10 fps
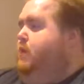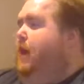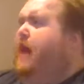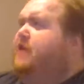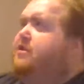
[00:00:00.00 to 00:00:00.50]

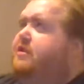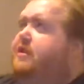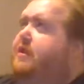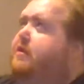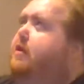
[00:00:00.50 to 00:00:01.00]

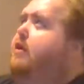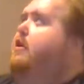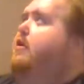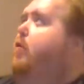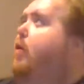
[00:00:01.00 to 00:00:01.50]

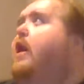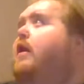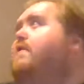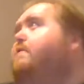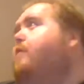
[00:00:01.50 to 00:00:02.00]
what I
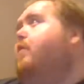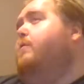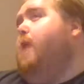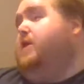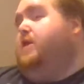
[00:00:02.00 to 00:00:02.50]
love more
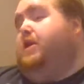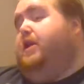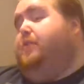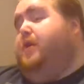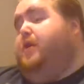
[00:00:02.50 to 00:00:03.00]
about
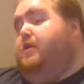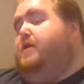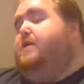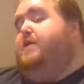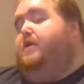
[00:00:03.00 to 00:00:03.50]
sleeping
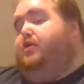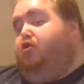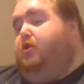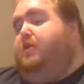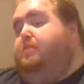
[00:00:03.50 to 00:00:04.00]
is the
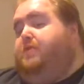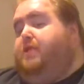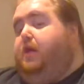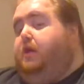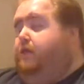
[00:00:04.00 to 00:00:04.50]
dreams.
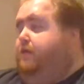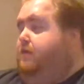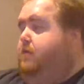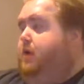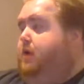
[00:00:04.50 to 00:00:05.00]
I
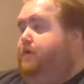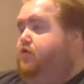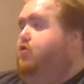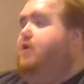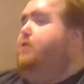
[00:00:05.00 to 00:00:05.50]
love
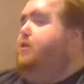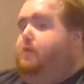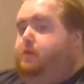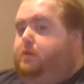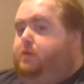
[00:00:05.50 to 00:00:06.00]

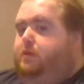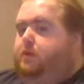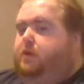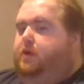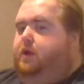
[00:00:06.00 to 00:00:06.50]
dreaming.
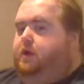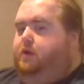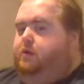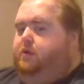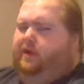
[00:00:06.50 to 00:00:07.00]
You
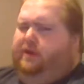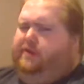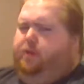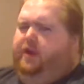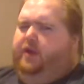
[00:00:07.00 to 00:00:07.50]
know, I know
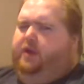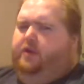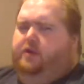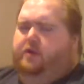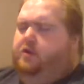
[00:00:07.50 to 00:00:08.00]
that's weird,
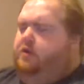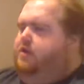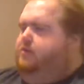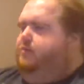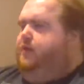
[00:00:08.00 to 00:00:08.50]

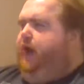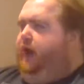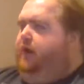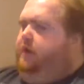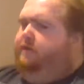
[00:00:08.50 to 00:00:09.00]
but I
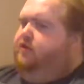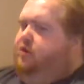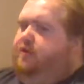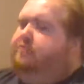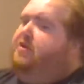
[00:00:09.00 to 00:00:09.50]
love
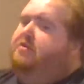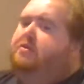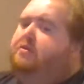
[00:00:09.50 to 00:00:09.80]
dreaming.